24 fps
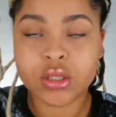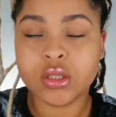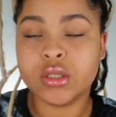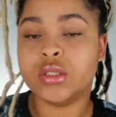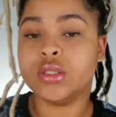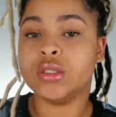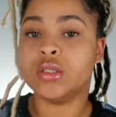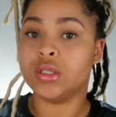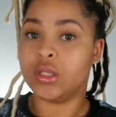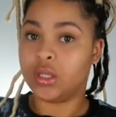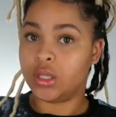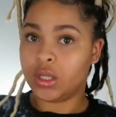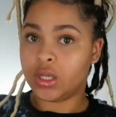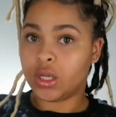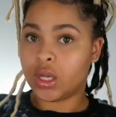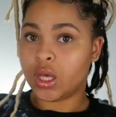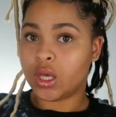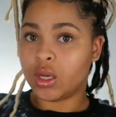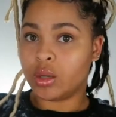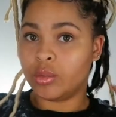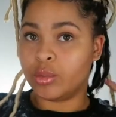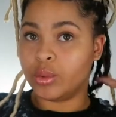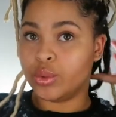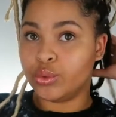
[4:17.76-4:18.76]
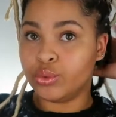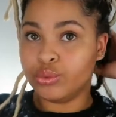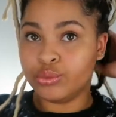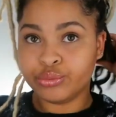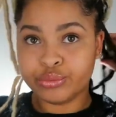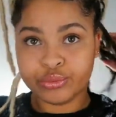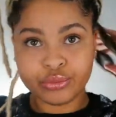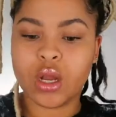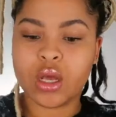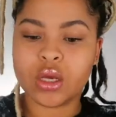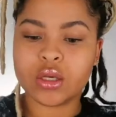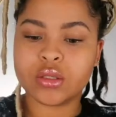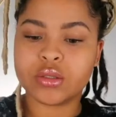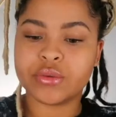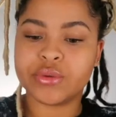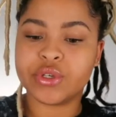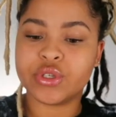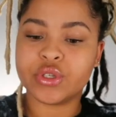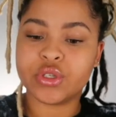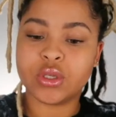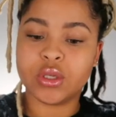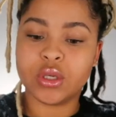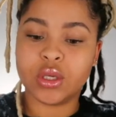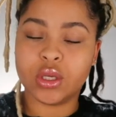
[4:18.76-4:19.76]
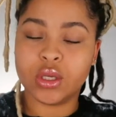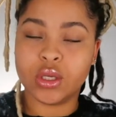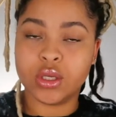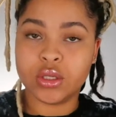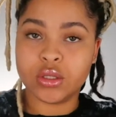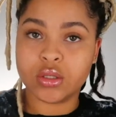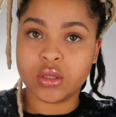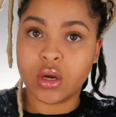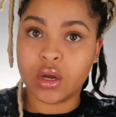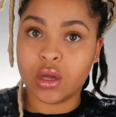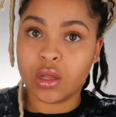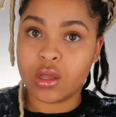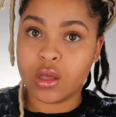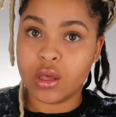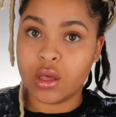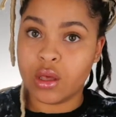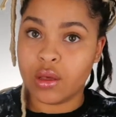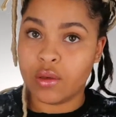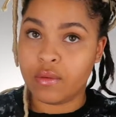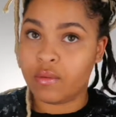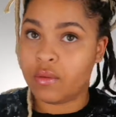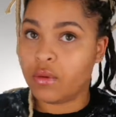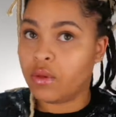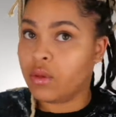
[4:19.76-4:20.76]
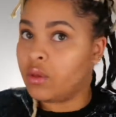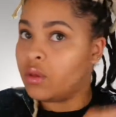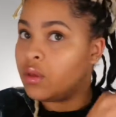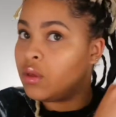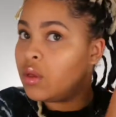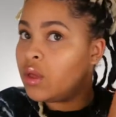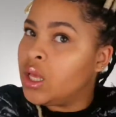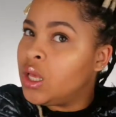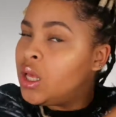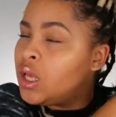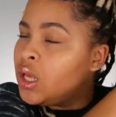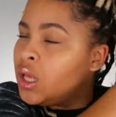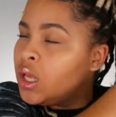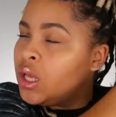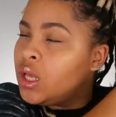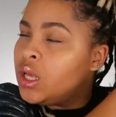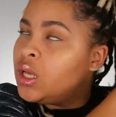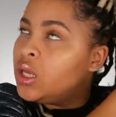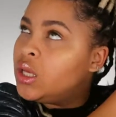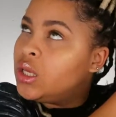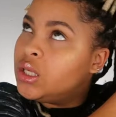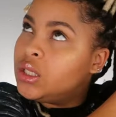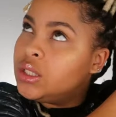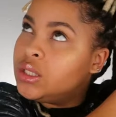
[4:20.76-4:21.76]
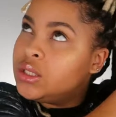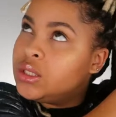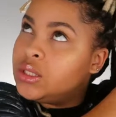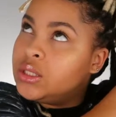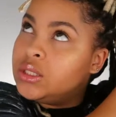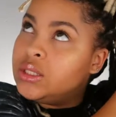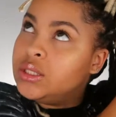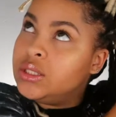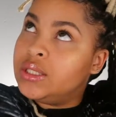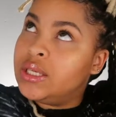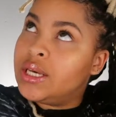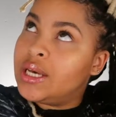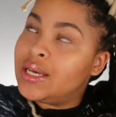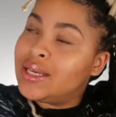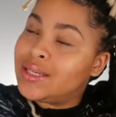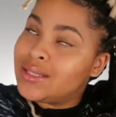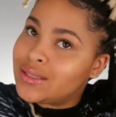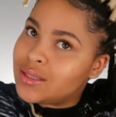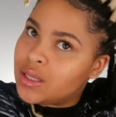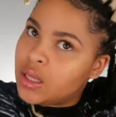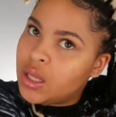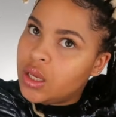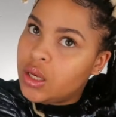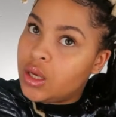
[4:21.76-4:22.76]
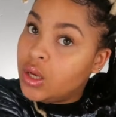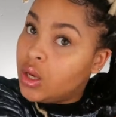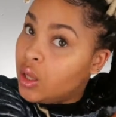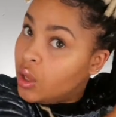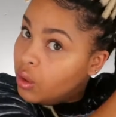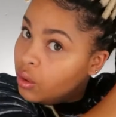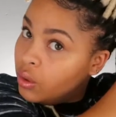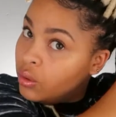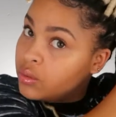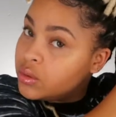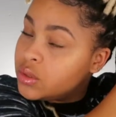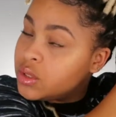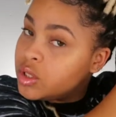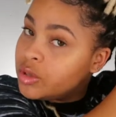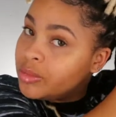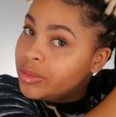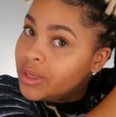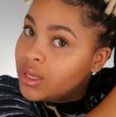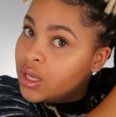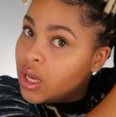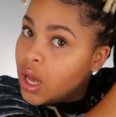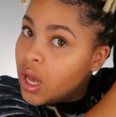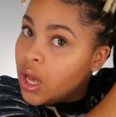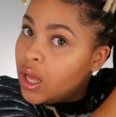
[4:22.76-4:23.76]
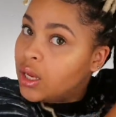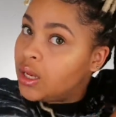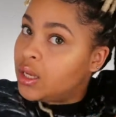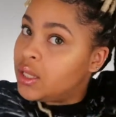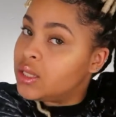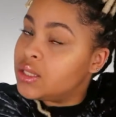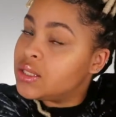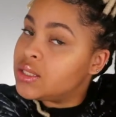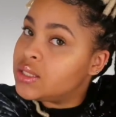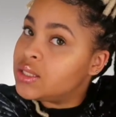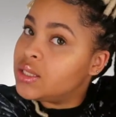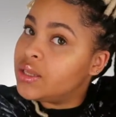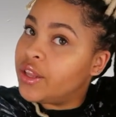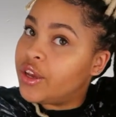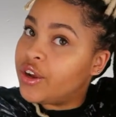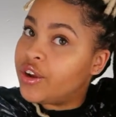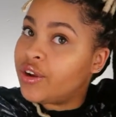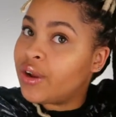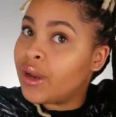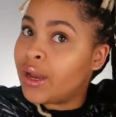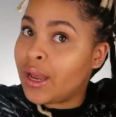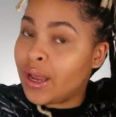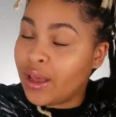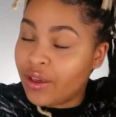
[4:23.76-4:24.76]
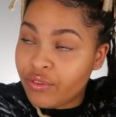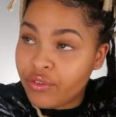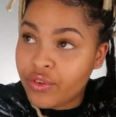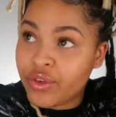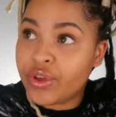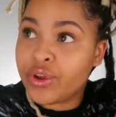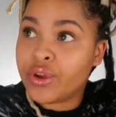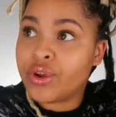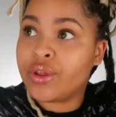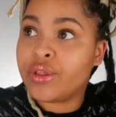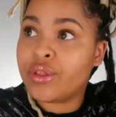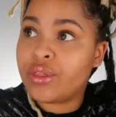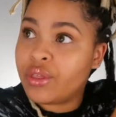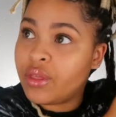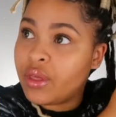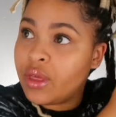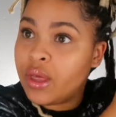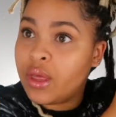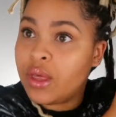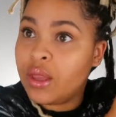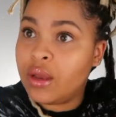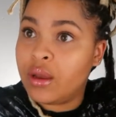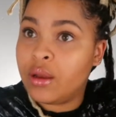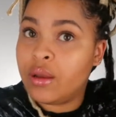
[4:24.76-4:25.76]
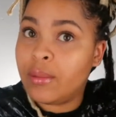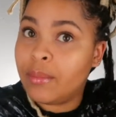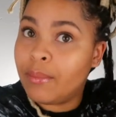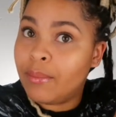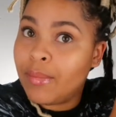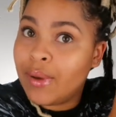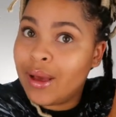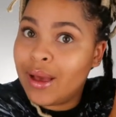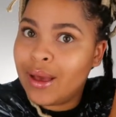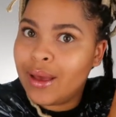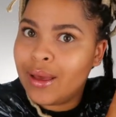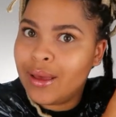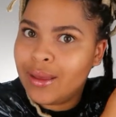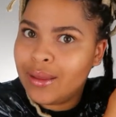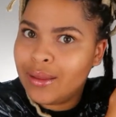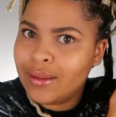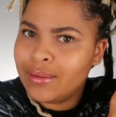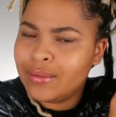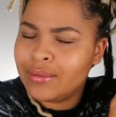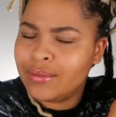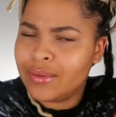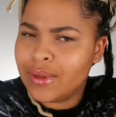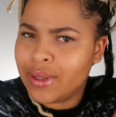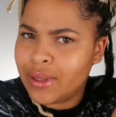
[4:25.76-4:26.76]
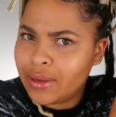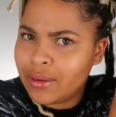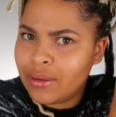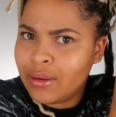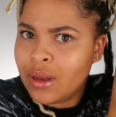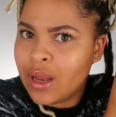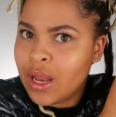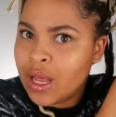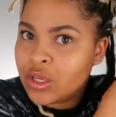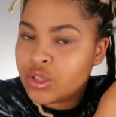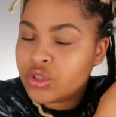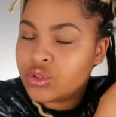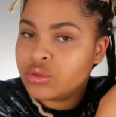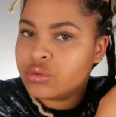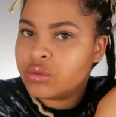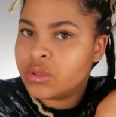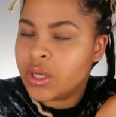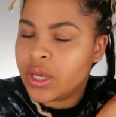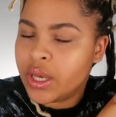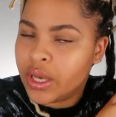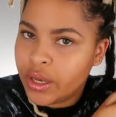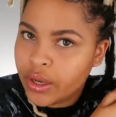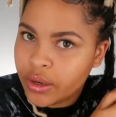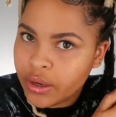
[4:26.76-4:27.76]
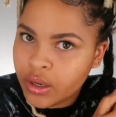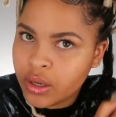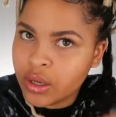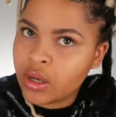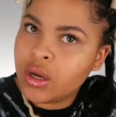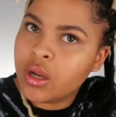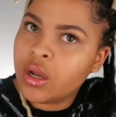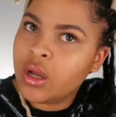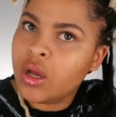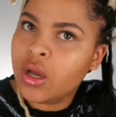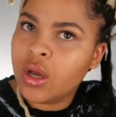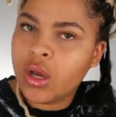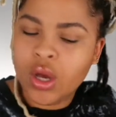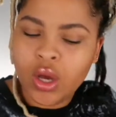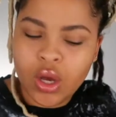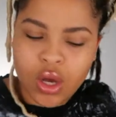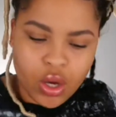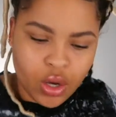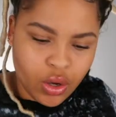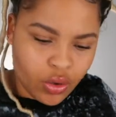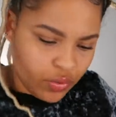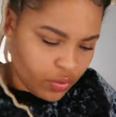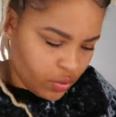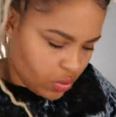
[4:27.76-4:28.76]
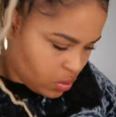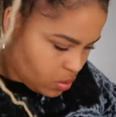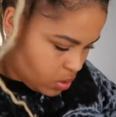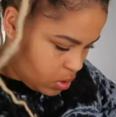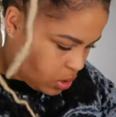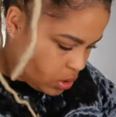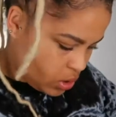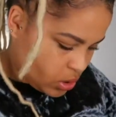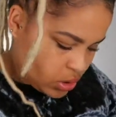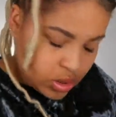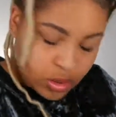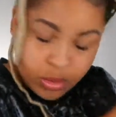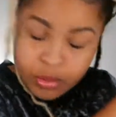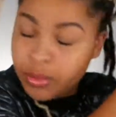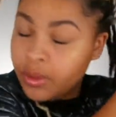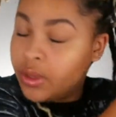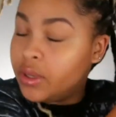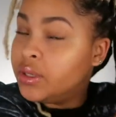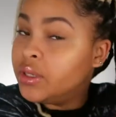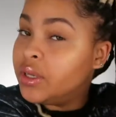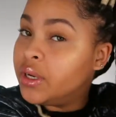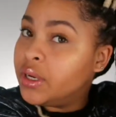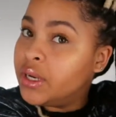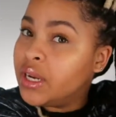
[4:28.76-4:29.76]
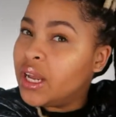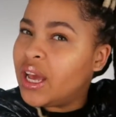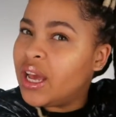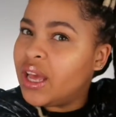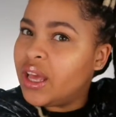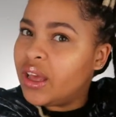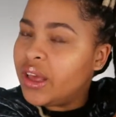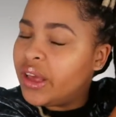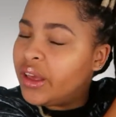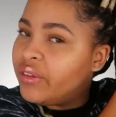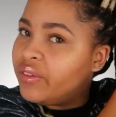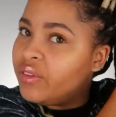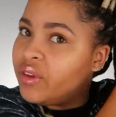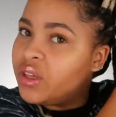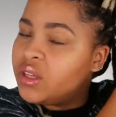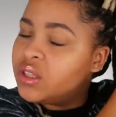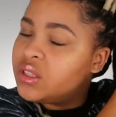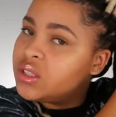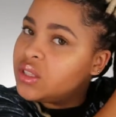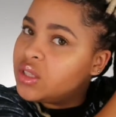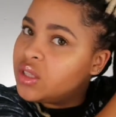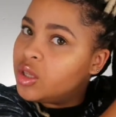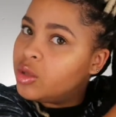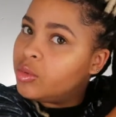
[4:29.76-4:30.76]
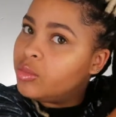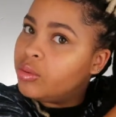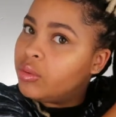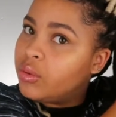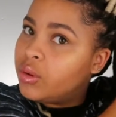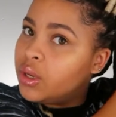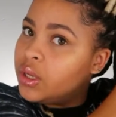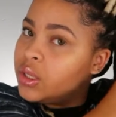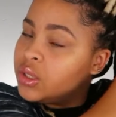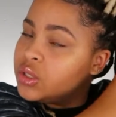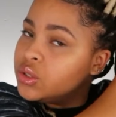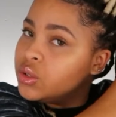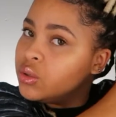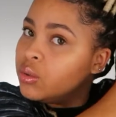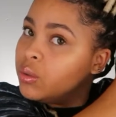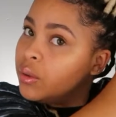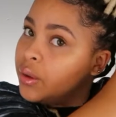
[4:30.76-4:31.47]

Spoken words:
see you later, boo. Next question is, are they heavy? Yes and no. To be honest, they're heavier than my like natural hair, of course, but they're not heavy to the point to